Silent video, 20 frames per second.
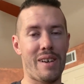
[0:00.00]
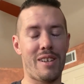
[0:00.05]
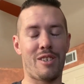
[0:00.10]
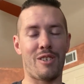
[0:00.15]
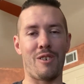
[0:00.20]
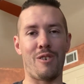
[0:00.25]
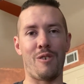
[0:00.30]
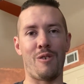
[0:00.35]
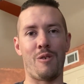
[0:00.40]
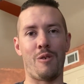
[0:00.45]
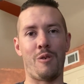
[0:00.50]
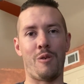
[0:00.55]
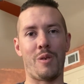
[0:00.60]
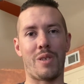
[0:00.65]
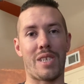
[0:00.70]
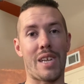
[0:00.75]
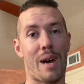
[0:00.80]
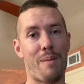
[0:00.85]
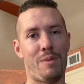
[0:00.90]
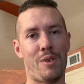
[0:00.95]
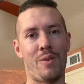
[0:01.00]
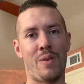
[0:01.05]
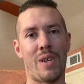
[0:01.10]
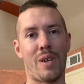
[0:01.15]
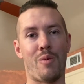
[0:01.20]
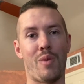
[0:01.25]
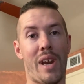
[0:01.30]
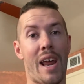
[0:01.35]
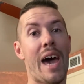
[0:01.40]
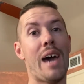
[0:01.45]
to stop
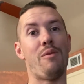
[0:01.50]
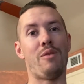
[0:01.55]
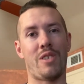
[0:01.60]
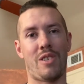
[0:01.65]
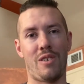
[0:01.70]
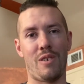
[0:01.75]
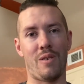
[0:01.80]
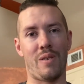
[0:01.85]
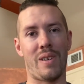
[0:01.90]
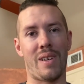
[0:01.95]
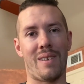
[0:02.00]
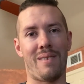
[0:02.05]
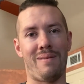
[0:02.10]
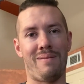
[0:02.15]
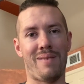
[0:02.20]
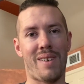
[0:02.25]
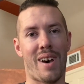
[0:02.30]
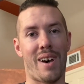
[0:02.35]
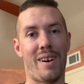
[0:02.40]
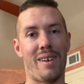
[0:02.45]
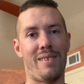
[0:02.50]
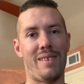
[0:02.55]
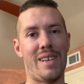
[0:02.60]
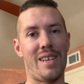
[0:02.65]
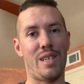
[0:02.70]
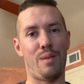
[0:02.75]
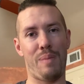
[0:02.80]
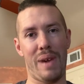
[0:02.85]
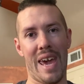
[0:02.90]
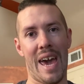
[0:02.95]
doing what I was doing on
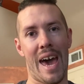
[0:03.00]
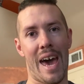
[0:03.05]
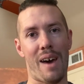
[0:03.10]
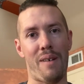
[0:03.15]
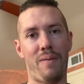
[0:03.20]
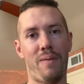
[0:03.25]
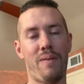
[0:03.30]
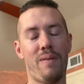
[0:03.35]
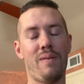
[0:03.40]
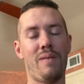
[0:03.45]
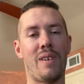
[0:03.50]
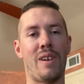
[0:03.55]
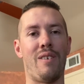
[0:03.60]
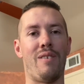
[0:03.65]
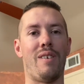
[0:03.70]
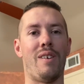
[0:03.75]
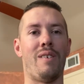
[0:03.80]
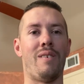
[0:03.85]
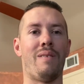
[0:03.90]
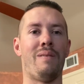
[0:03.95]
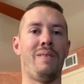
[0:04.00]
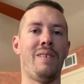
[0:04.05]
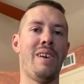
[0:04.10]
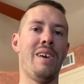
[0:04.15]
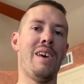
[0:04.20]
his behalf, you know,